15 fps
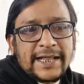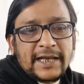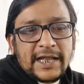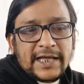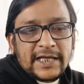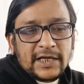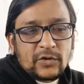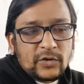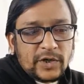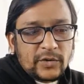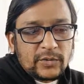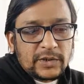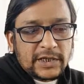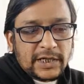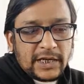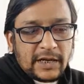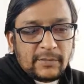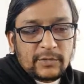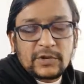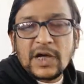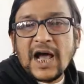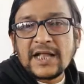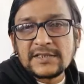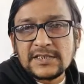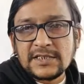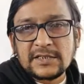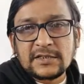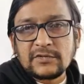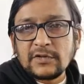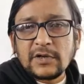like when we are talking about the
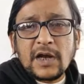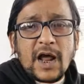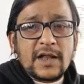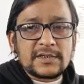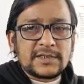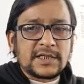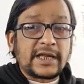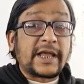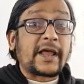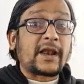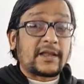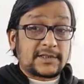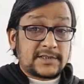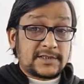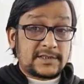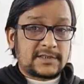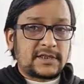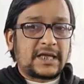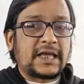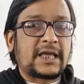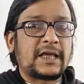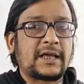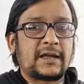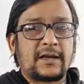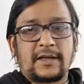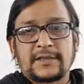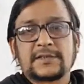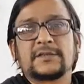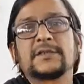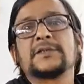answer, you know, the answer, ANS,
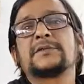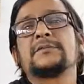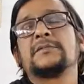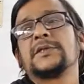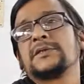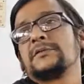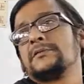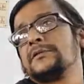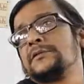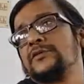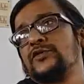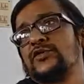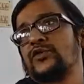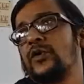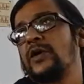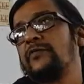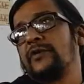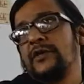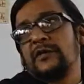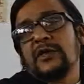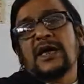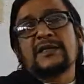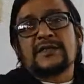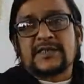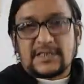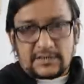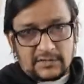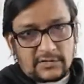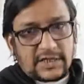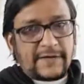ANS. Let's qualify the
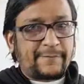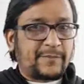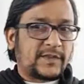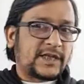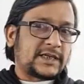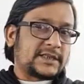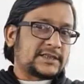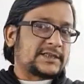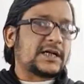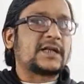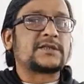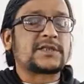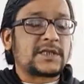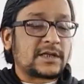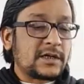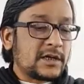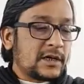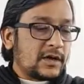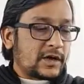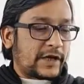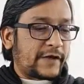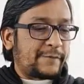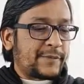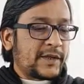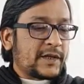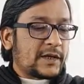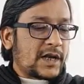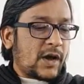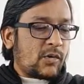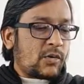answer. Okay, that is the answer. Okay.
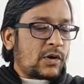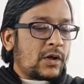Now